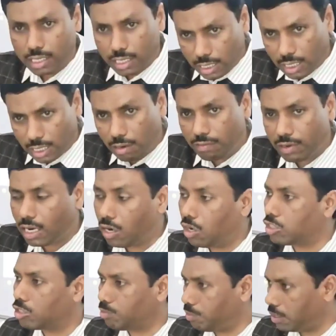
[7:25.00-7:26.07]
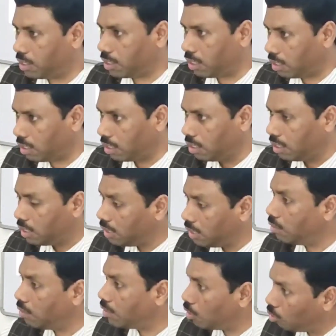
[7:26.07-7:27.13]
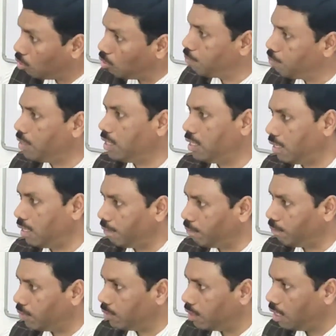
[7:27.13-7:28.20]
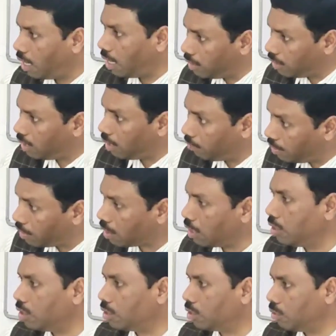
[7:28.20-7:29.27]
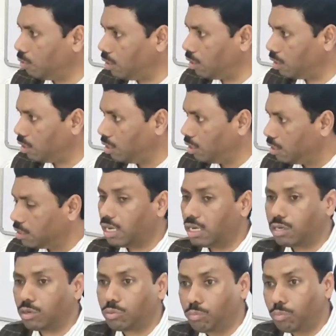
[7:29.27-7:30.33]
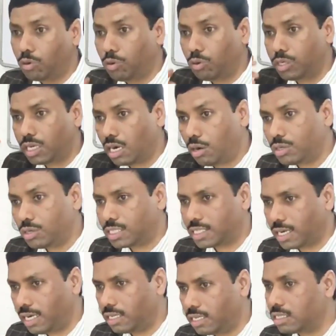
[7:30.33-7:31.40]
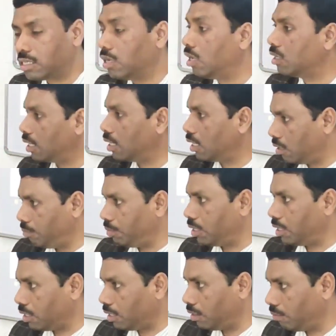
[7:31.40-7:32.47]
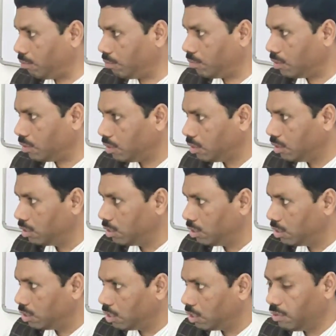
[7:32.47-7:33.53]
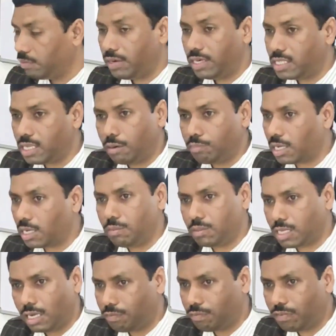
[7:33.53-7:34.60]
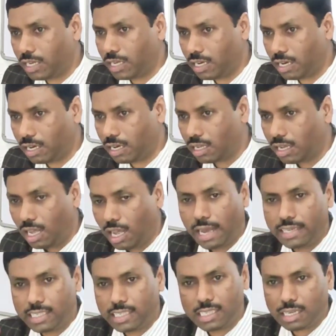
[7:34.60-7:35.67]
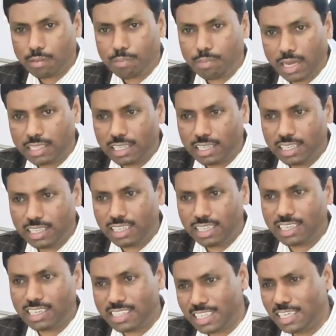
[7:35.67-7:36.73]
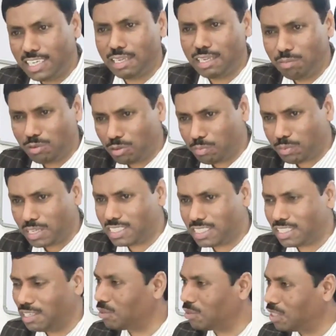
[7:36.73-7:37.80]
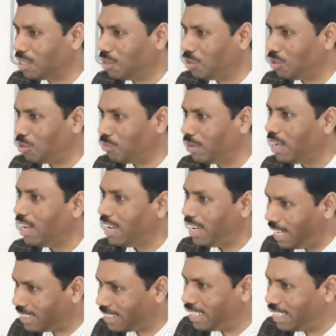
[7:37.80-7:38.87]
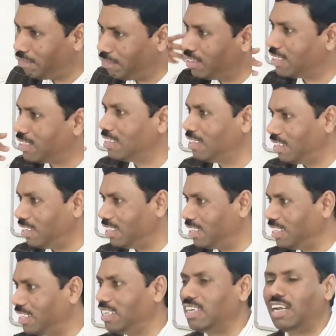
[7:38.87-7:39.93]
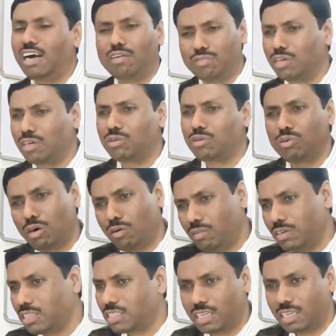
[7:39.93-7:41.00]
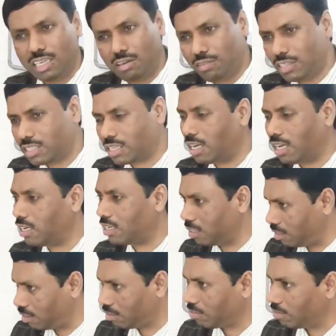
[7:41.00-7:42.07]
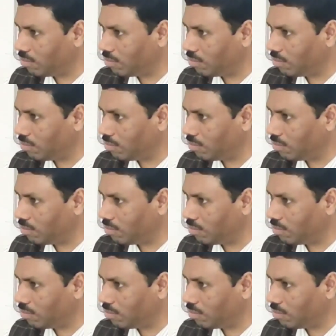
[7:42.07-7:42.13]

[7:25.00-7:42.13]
in our hospital, in our OPD, under our control, they are going outside is not recommended. Even sometimes I feel I just apply the needle, send them to patient to the home, let they withdraw the needle after 2 hours, 3 hours later.